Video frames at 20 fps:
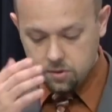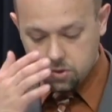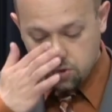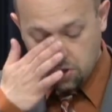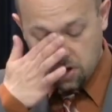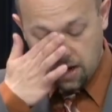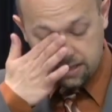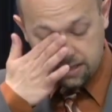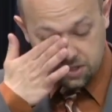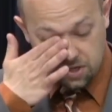
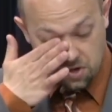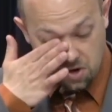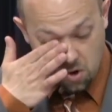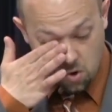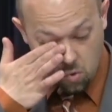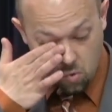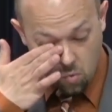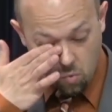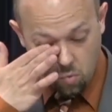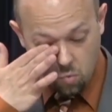trying to
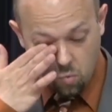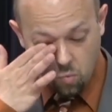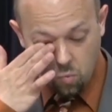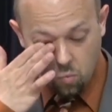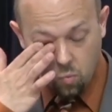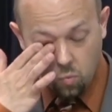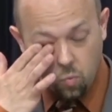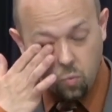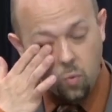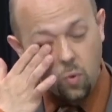know
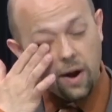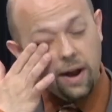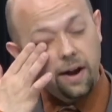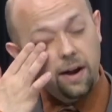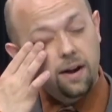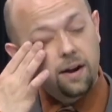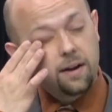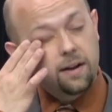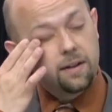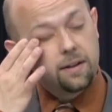
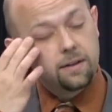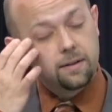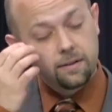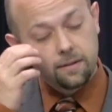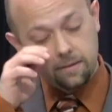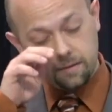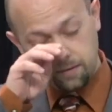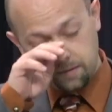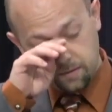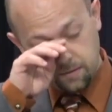where
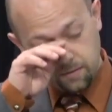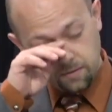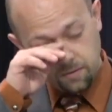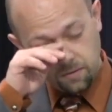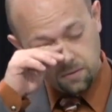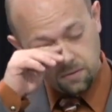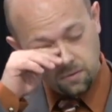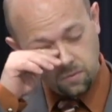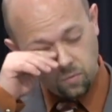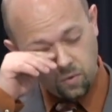
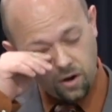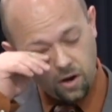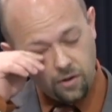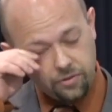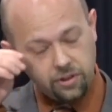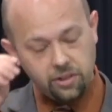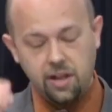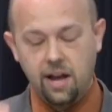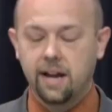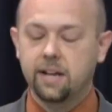where are
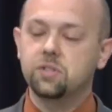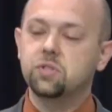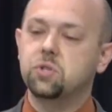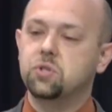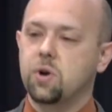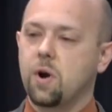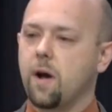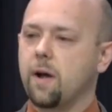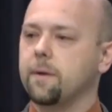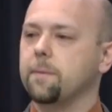the lines
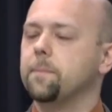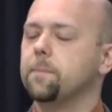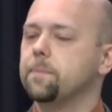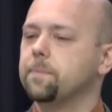drawn?